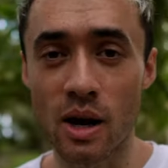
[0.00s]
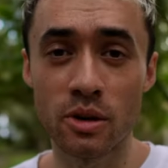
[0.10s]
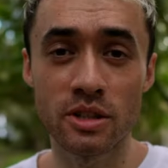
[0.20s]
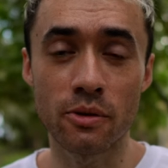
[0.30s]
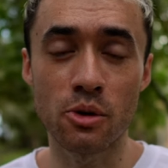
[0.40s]
I
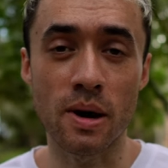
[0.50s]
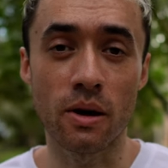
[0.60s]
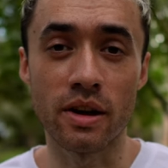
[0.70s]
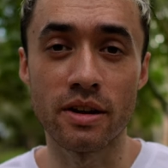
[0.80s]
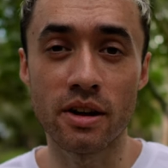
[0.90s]
want to tell you
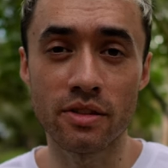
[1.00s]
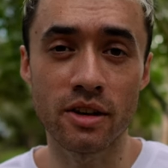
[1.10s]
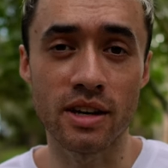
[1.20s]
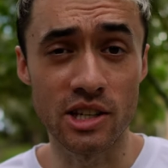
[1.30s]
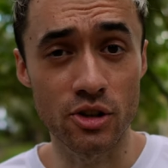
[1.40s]
about
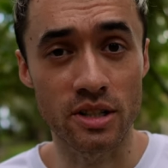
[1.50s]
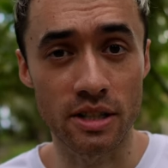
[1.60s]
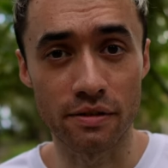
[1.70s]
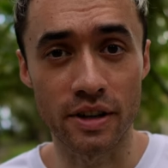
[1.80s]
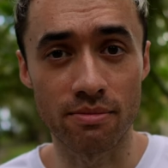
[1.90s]
another
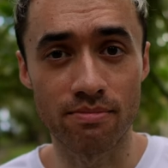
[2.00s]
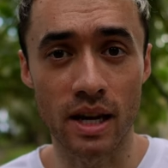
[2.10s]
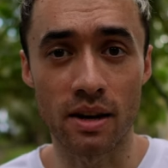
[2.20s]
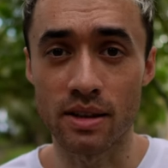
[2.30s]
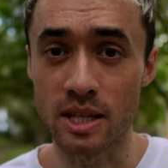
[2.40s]
interesting event
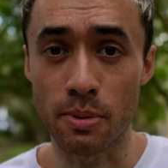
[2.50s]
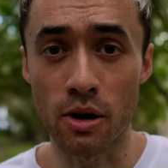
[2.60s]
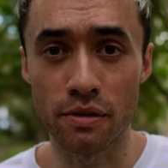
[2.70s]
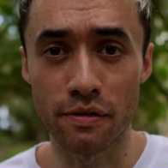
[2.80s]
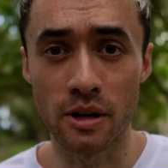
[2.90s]
that is
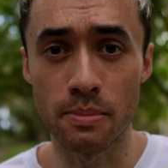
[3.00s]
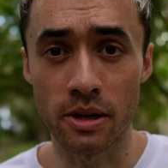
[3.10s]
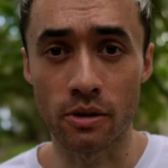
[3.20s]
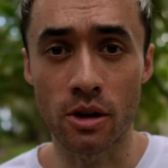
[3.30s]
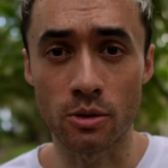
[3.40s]
part of the
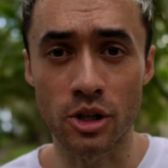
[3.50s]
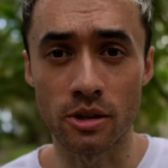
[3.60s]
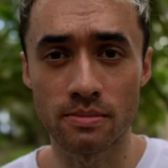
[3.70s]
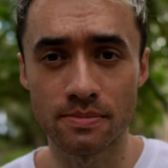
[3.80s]
Filipino culture.